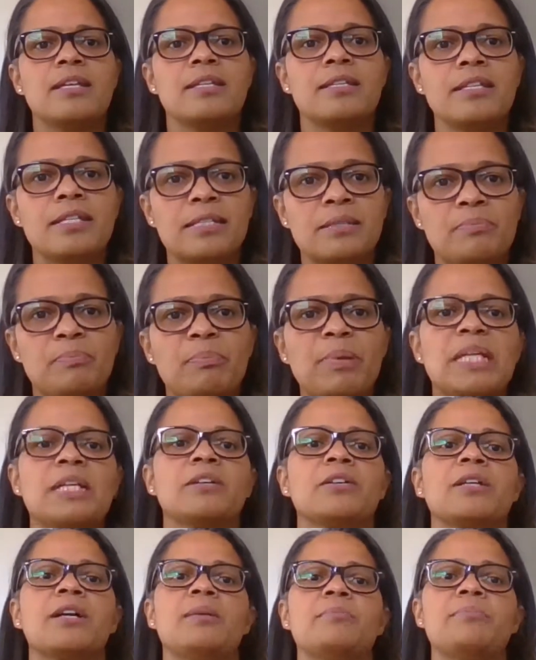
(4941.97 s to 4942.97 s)
these
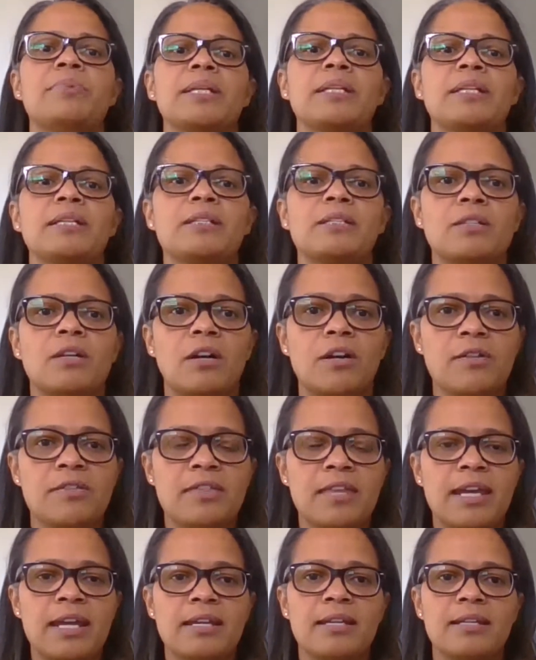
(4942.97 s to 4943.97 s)
bigger companies are
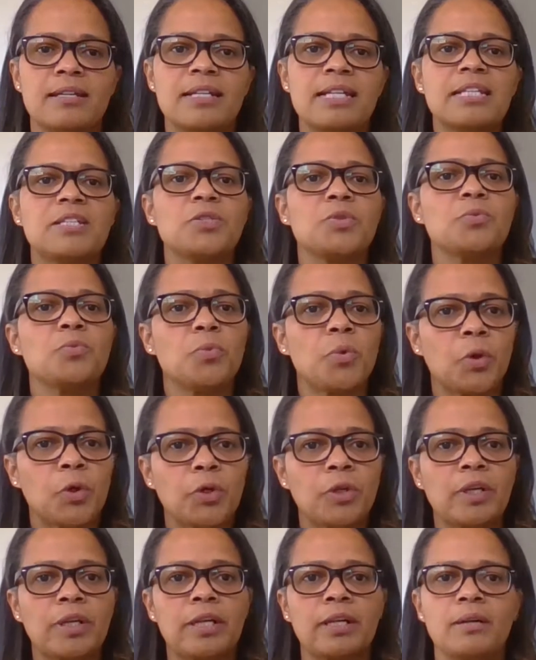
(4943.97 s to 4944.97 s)
then need to
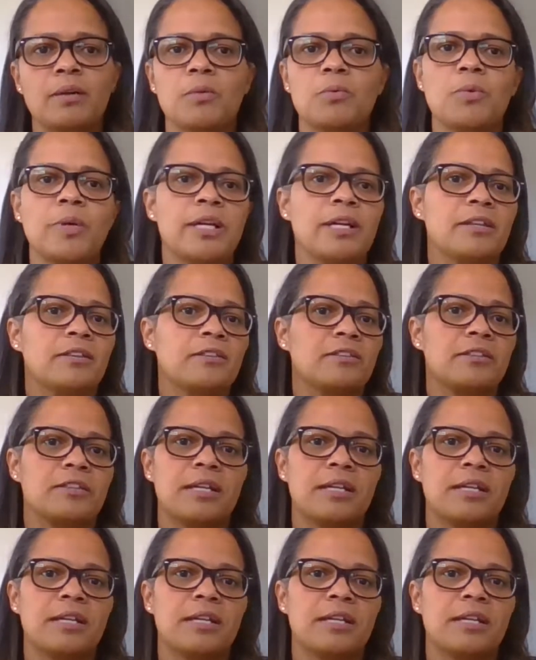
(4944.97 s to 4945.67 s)
work with,